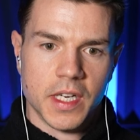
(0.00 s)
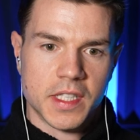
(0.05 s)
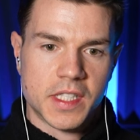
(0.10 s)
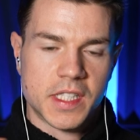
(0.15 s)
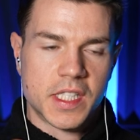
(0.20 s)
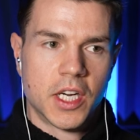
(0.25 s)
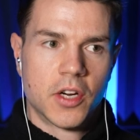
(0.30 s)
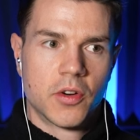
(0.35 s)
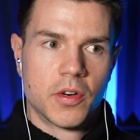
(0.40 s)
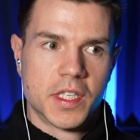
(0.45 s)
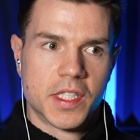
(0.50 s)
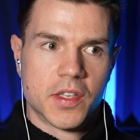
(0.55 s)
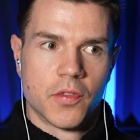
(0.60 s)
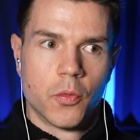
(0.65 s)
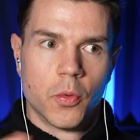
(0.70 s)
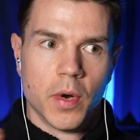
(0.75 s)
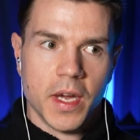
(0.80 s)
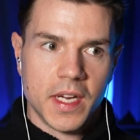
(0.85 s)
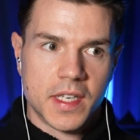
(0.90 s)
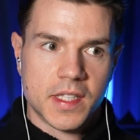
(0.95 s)
a series of
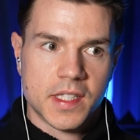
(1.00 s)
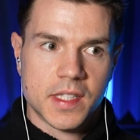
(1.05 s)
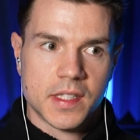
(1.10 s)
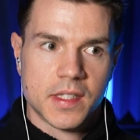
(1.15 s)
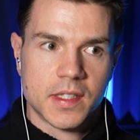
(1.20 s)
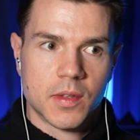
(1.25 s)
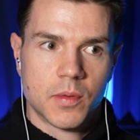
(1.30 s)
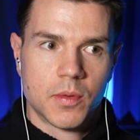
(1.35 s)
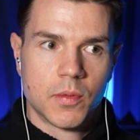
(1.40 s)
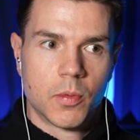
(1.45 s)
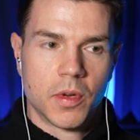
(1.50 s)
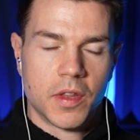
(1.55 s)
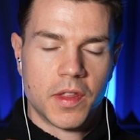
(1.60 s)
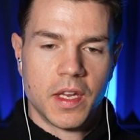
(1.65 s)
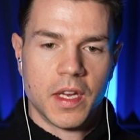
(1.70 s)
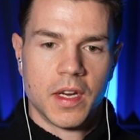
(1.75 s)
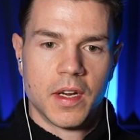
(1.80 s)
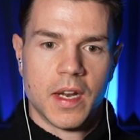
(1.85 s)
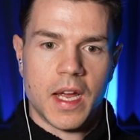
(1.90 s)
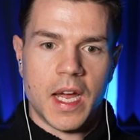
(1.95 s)
weeks
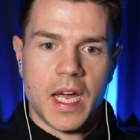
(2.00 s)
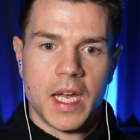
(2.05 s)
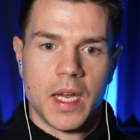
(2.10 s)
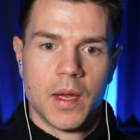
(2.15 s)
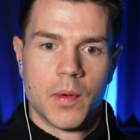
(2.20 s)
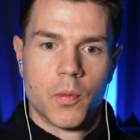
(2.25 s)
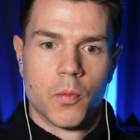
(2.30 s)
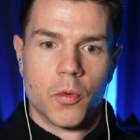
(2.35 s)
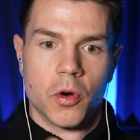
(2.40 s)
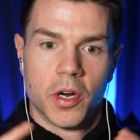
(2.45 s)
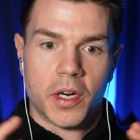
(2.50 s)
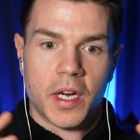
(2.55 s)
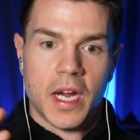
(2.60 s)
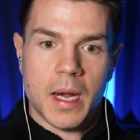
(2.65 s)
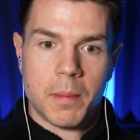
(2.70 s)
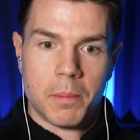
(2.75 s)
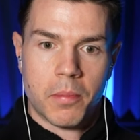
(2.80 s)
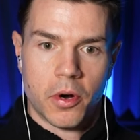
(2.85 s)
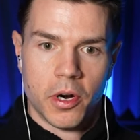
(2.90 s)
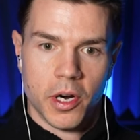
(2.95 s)
within a
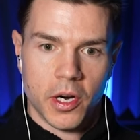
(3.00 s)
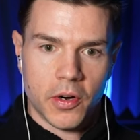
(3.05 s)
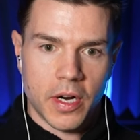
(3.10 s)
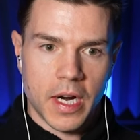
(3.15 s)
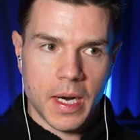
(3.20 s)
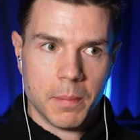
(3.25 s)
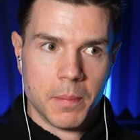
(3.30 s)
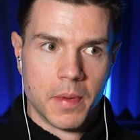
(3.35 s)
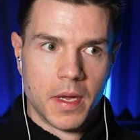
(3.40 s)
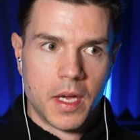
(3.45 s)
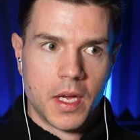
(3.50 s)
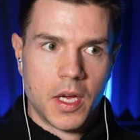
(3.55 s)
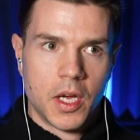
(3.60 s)
workout program,